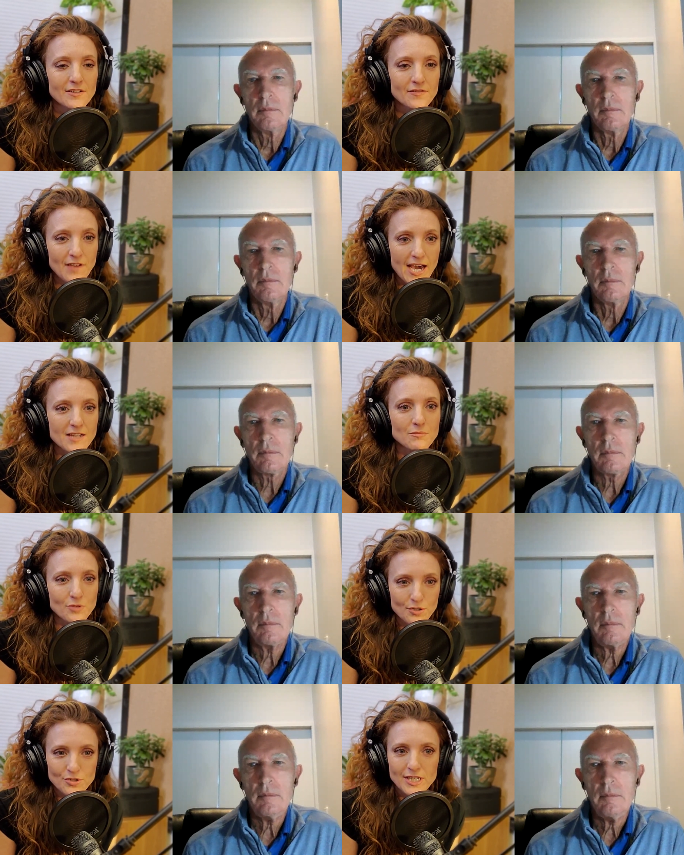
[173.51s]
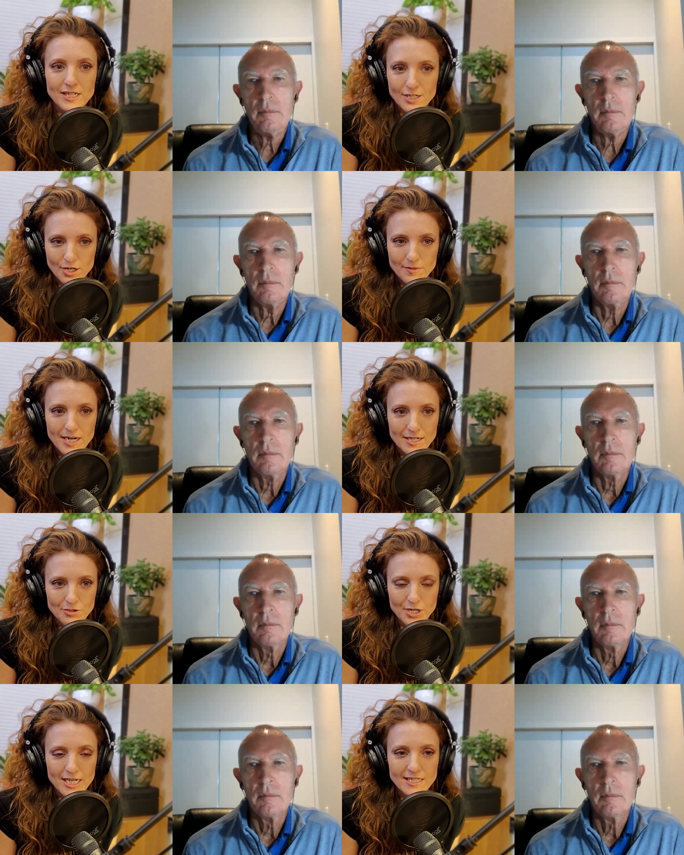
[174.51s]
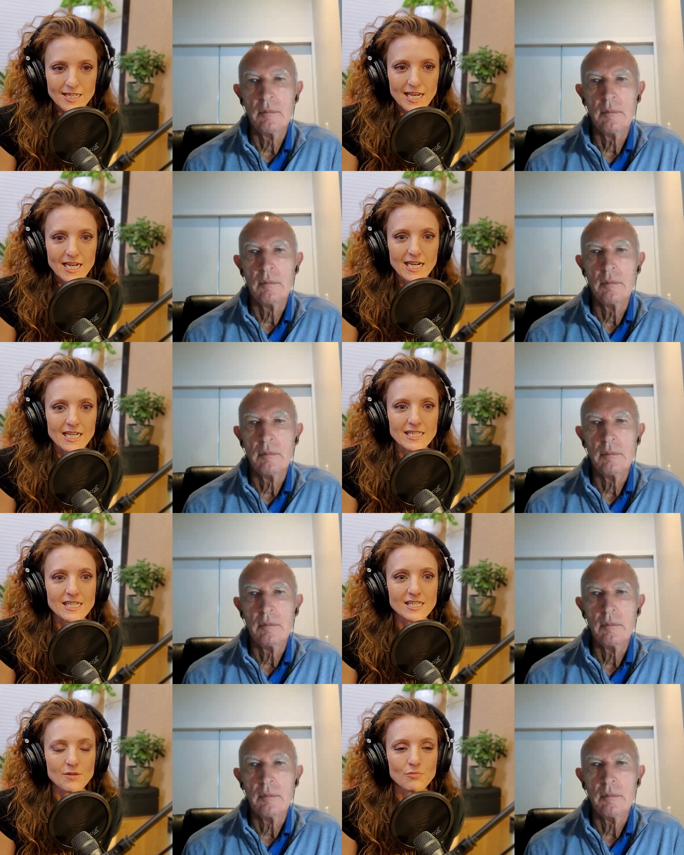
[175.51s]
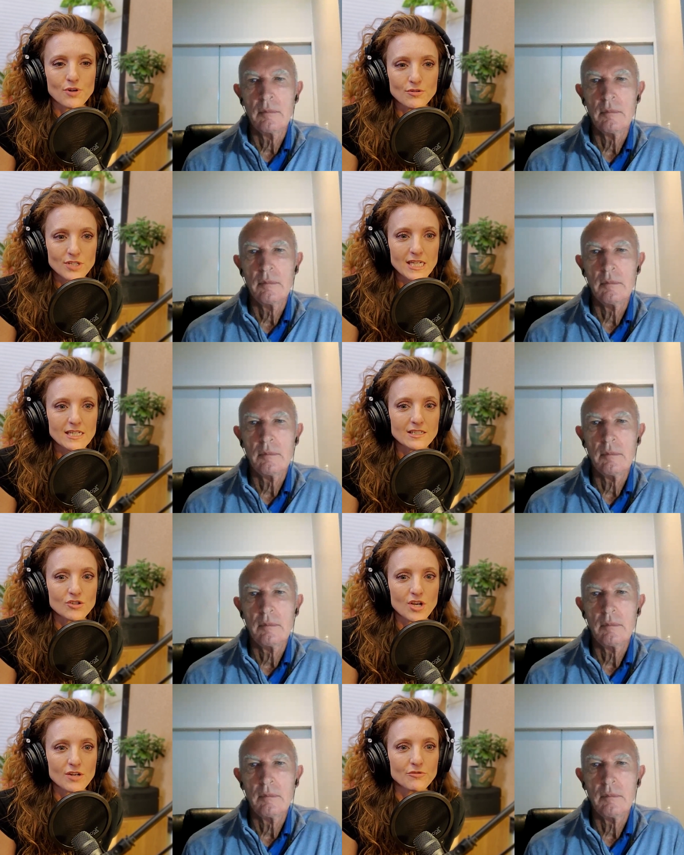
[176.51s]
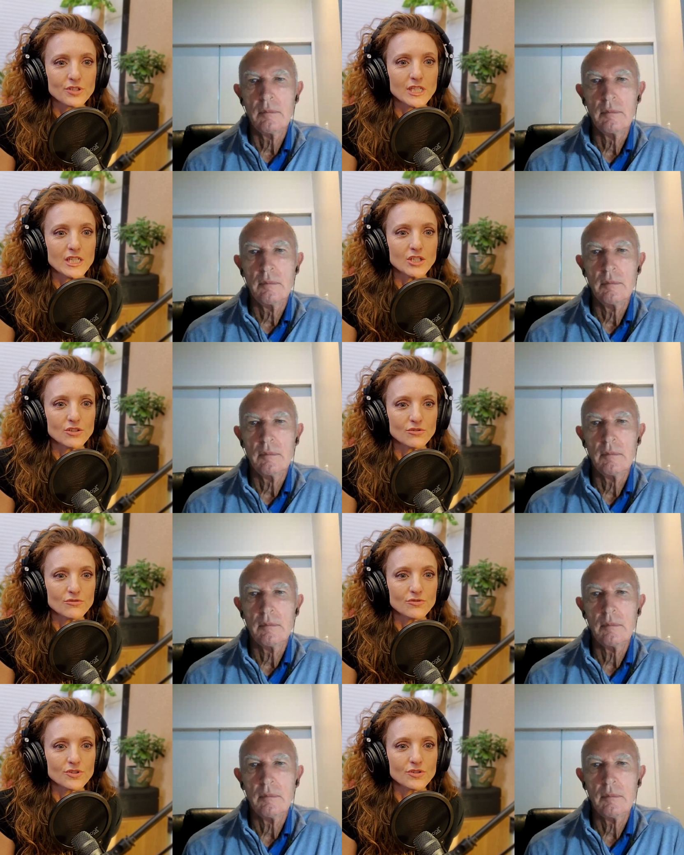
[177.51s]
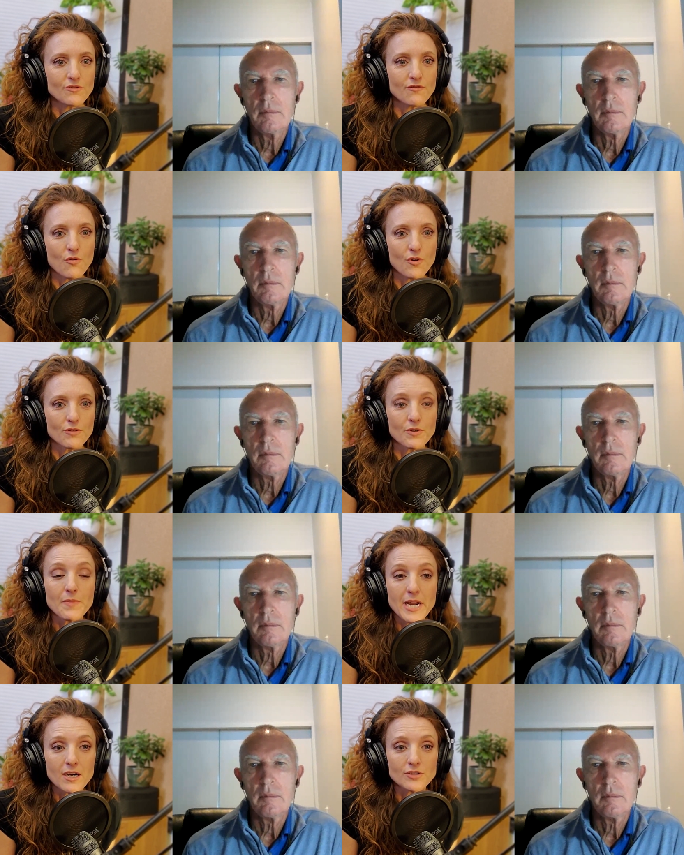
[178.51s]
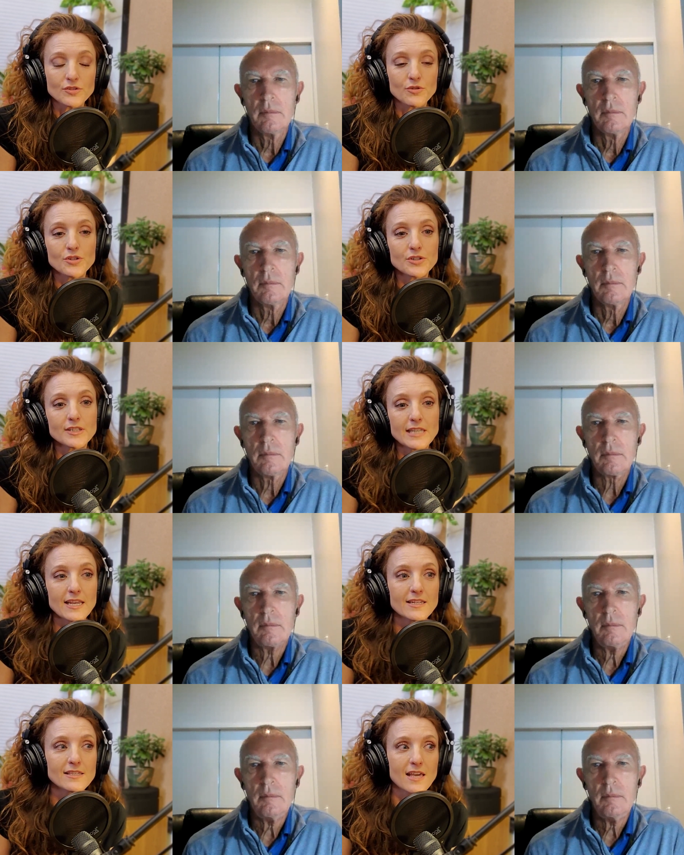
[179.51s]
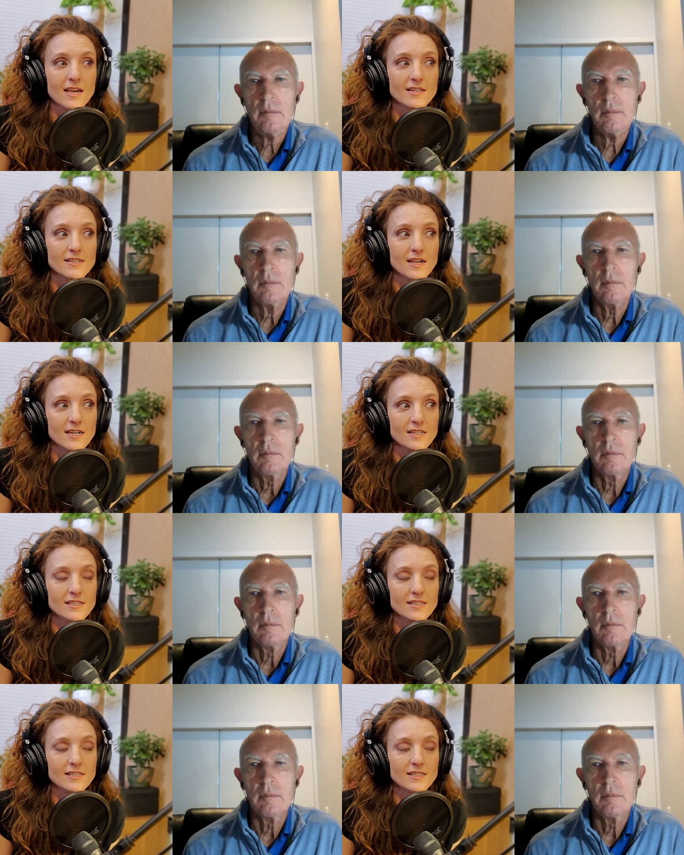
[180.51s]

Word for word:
Speaker 1: fat, protein, and carbohydrate. And protein is generally used for repair. So you were saying that uh,